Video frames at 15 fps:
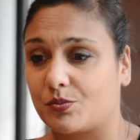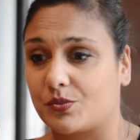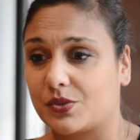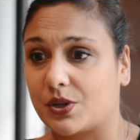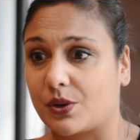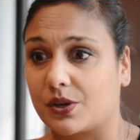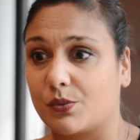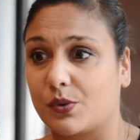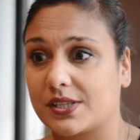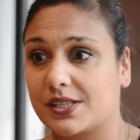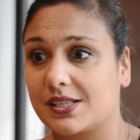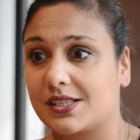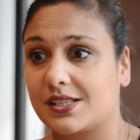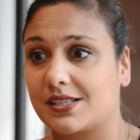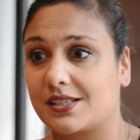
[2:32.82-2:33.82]
so it
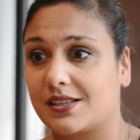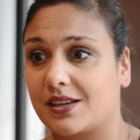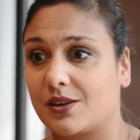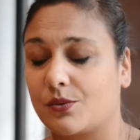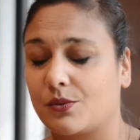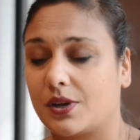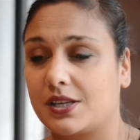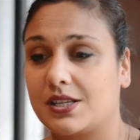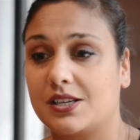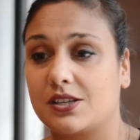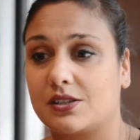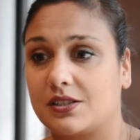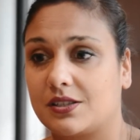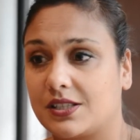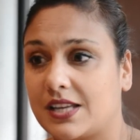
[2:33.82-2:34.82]
wasn't, it, it didn't
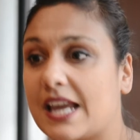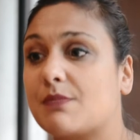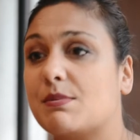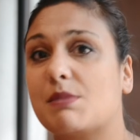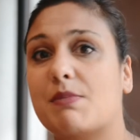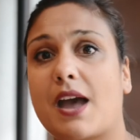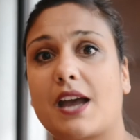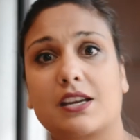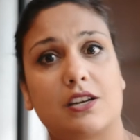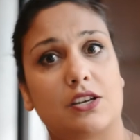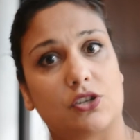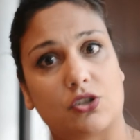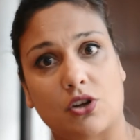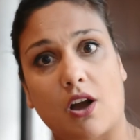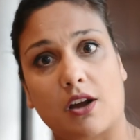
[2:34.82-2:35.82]
take me back. It
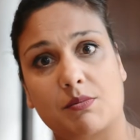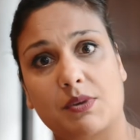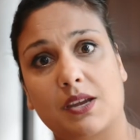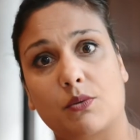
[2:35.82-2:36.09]
didn't shock me.